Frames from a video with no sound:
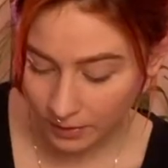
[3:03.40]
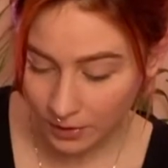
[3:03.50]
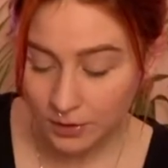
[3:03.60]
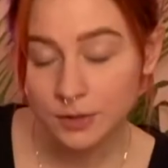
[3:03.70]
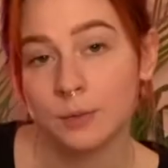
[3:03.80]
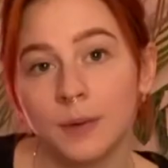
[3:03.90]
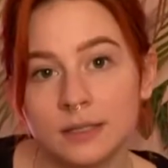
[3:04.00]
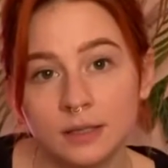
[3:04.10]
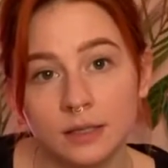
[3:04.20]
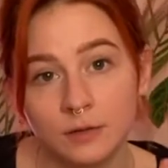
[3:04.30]
So
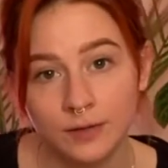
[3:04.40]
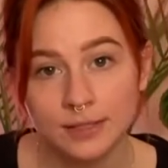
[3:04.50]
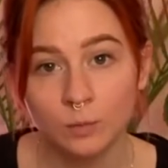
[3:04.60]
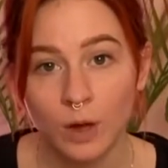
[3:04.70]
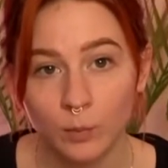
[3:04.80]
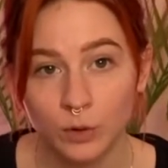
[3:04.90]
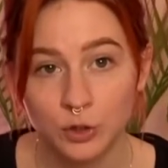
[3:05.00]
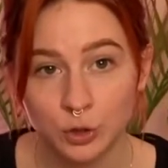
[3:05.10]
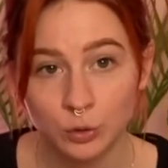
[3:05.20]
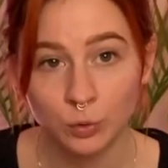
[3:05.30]
basically the reason why
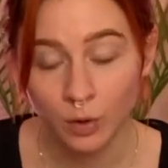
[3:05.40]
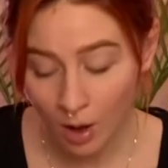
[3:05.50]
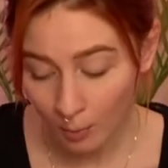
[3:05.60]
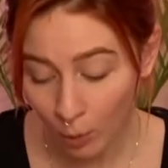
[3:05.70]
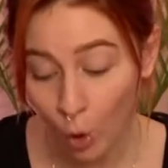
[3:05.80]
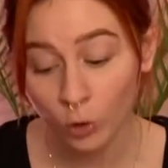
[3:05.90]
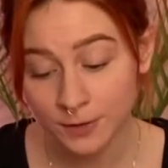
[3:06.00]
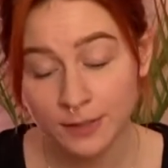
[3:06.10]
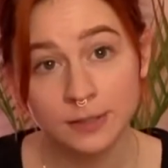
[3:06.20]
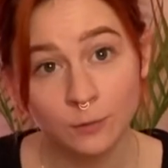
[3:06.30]
we do
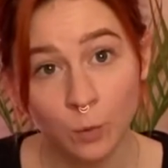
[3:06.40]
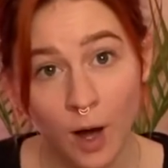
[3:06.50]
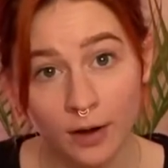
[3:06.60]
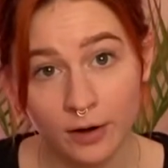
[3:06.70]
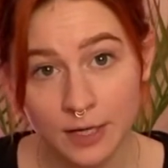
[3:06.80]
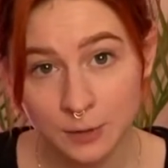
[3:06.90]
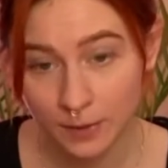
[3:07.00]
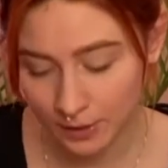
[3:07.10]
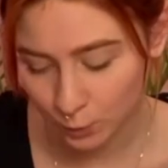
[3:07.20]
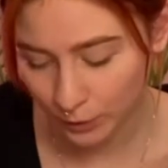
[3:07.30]
pulses of water is
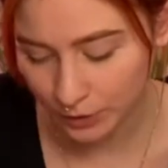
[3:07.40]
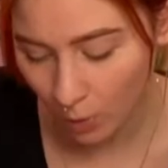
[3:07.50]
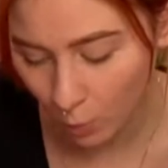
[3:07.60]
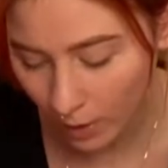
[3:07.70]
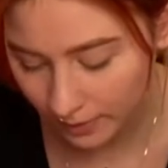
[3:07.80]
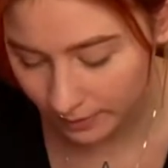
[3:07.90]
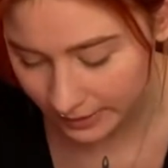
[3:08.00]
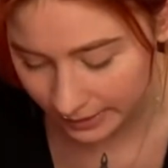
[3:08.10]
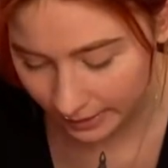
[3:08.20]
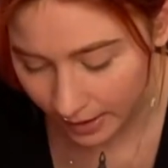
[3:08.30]
because we don't want
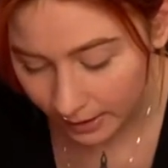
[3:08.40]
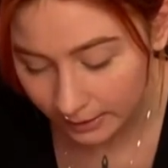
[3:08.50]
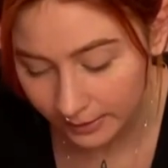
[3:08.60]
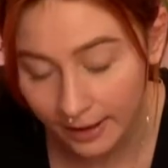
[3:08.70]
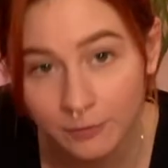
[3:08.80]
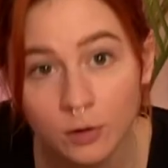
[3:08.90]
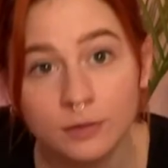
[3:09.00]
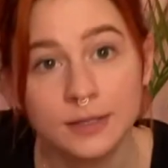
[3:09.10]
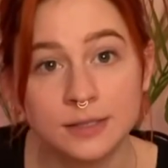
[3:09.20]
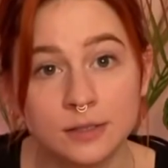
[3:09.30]
the
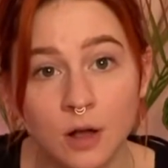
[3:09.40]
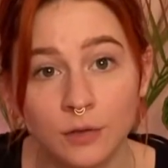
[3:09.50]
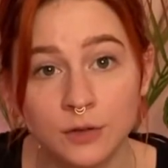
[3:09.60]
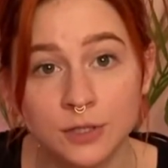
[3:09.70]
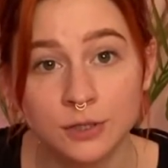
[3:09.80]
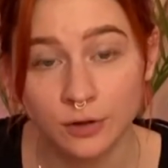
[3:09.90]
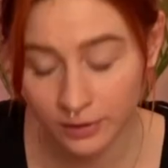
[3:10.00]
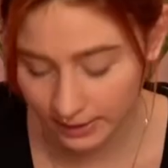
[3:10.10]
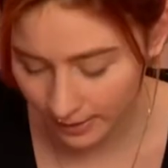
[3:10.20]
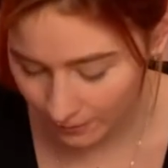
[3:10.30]
level, this is called the
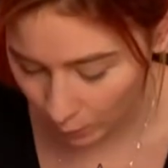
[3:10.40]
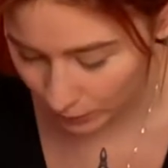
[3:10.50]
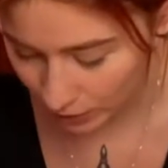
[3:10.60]
slurry level, we do